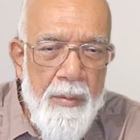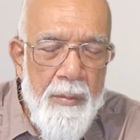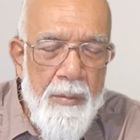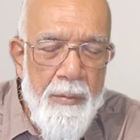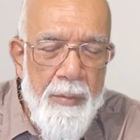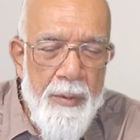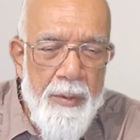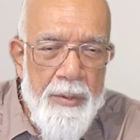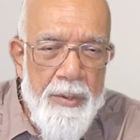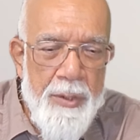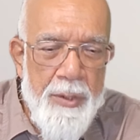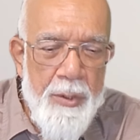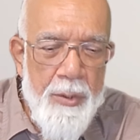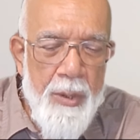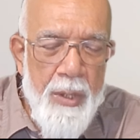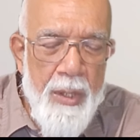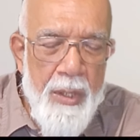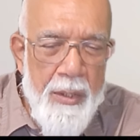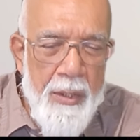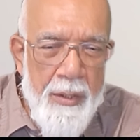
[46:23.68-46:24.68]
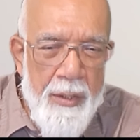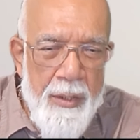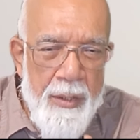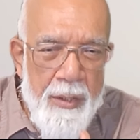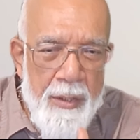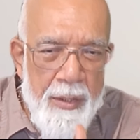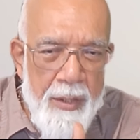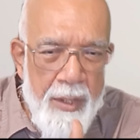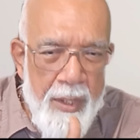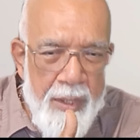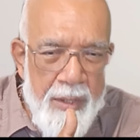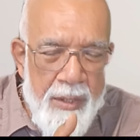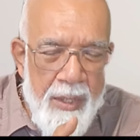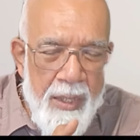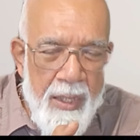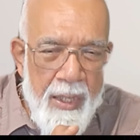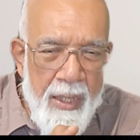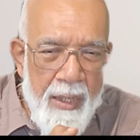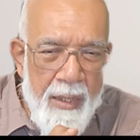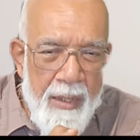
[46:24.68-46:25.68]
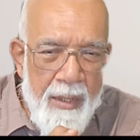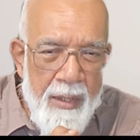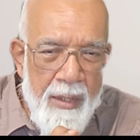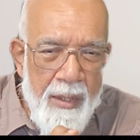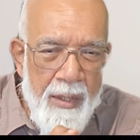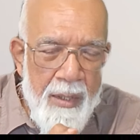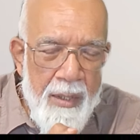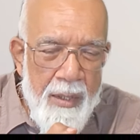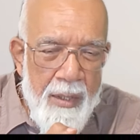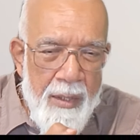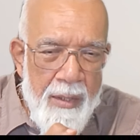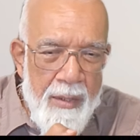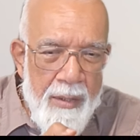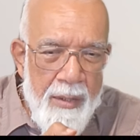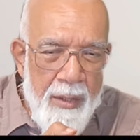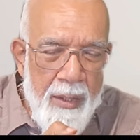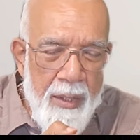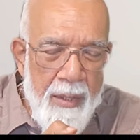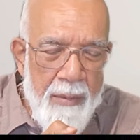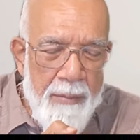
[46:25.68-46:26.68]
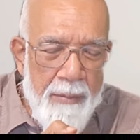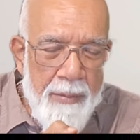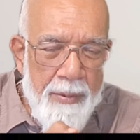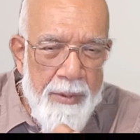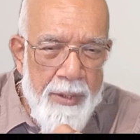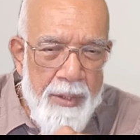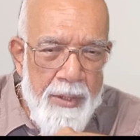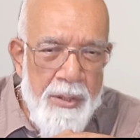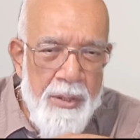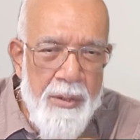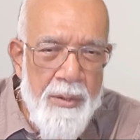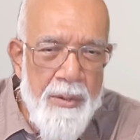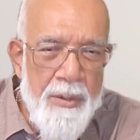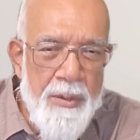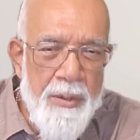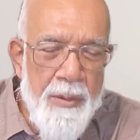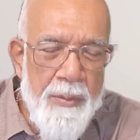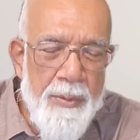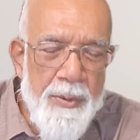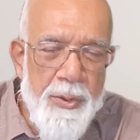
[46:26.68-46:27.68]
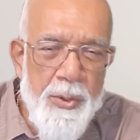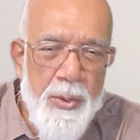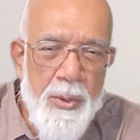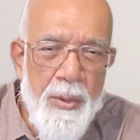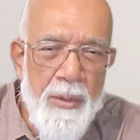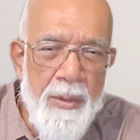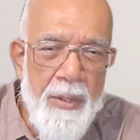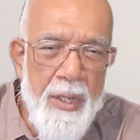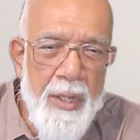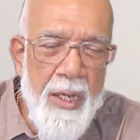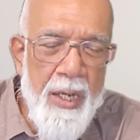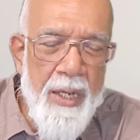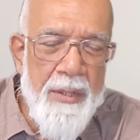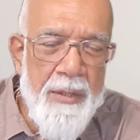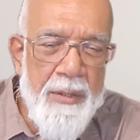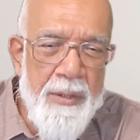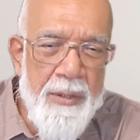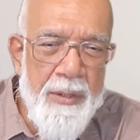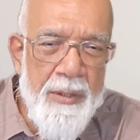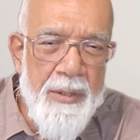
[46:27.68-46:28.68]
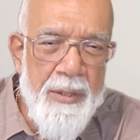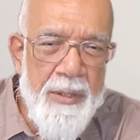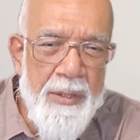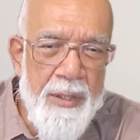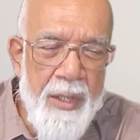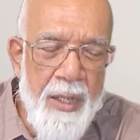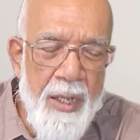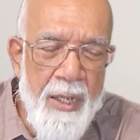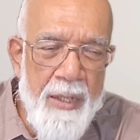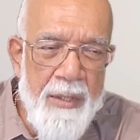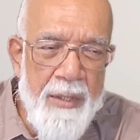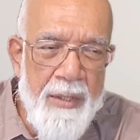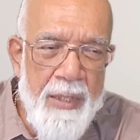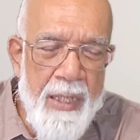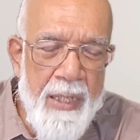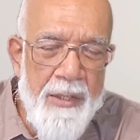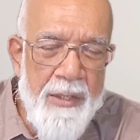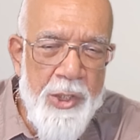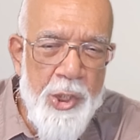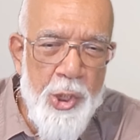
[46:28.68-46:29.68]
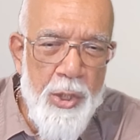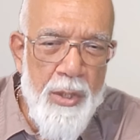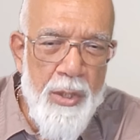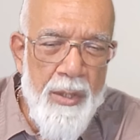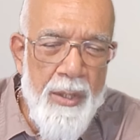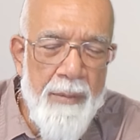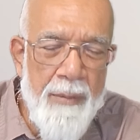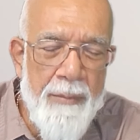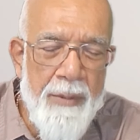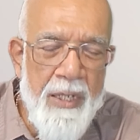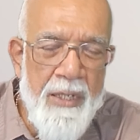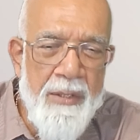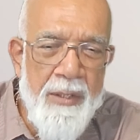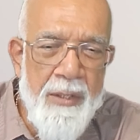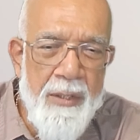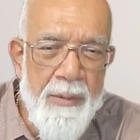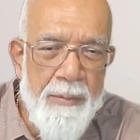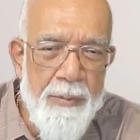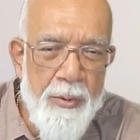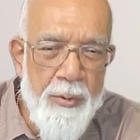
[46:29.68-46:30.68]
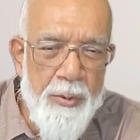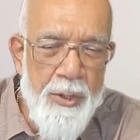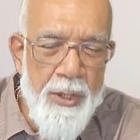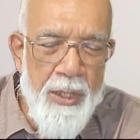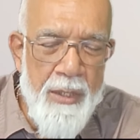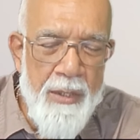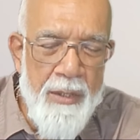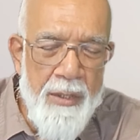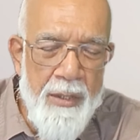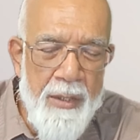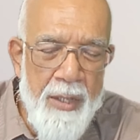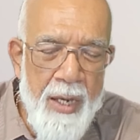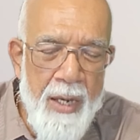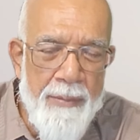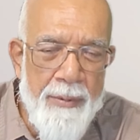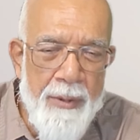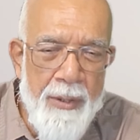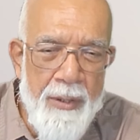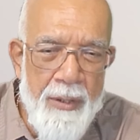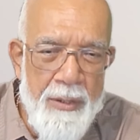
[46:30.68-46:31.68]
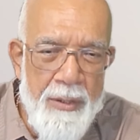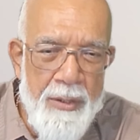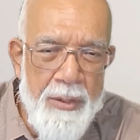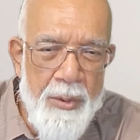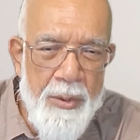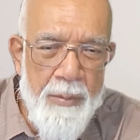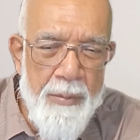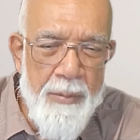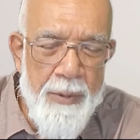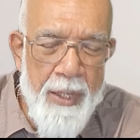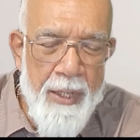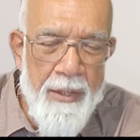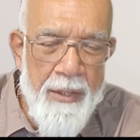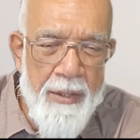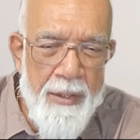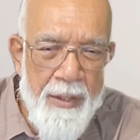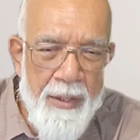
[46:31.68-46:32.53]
Means you are erasing the impressions of strong likes and dislikes, in turn, imagine projected happiness or pain.